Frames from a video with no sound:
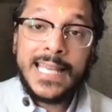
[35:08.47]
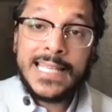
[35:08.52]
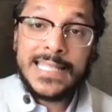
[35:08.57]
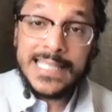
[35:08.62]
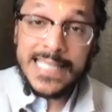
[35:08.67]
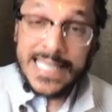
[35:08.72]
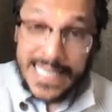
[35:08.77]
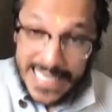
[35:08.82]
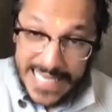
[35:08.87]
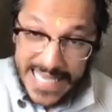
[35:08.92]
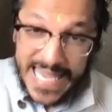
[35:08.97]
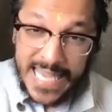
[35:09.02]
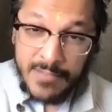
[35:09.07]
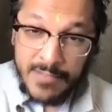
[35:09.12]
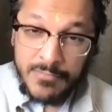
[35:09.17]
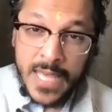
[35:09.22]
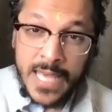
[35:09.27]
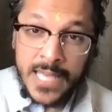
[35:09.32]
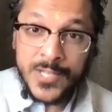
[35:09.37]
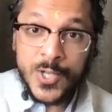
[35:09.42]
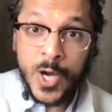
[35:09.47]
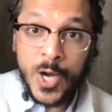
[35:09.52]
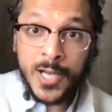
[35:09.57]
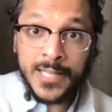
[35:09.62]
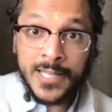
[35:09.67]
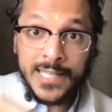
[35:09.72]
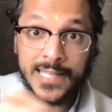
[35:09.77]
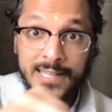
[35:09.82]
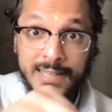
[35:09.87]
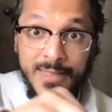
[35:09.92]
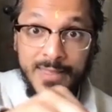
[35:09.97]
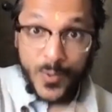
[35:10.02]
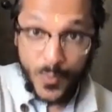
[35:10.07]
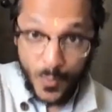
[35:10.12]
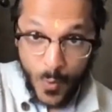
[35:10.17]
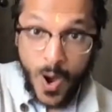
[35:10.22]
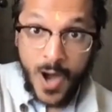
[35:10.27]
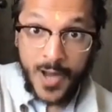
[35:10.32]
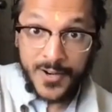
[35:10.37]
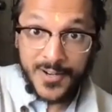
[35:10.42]
is he gave that donkey the
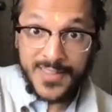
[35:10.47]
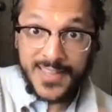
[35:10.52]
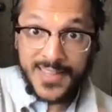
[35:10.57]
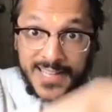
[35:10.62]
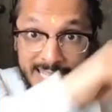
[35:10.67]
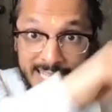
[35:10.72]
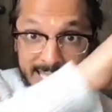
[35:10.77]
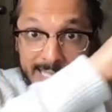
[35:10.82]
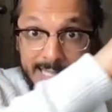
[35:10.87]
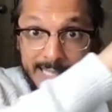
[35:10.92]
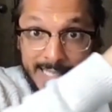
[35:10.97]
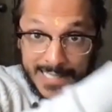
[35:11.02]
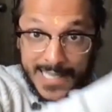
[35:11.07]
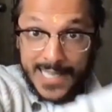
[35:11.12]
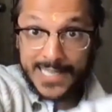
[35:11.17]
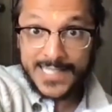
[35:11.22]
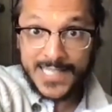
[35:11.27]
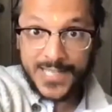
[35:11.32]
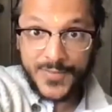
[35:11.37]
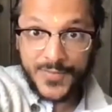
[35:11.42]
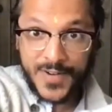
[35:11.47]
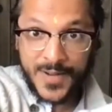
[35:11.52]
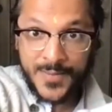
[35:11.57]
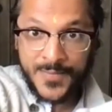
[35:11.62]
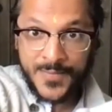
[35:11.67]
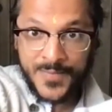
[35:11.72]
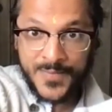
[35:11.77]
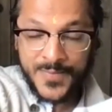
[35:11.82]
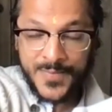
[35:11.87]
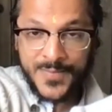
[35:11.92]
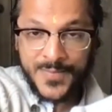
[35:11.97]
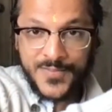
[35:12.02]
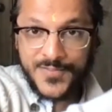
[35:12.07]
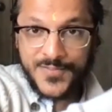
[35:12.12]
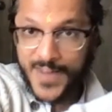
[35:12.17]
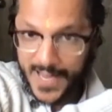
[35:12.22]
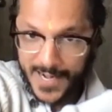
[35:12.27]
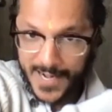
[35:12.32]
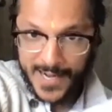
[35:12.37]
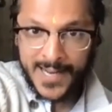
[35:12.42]
water that he had collected from
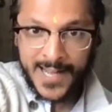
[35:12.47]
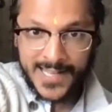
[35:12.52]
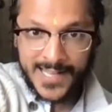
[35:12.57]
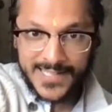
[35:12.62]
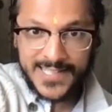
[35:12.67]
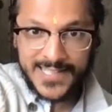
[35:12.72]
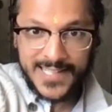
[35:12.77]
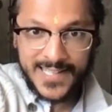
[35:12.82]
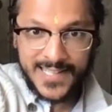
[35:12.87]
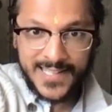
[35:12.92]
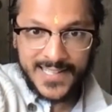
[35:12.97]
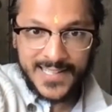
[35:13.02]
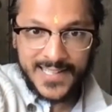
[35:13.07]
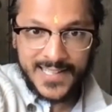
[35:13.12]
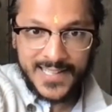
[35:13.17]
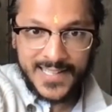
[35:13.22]
Varanasi.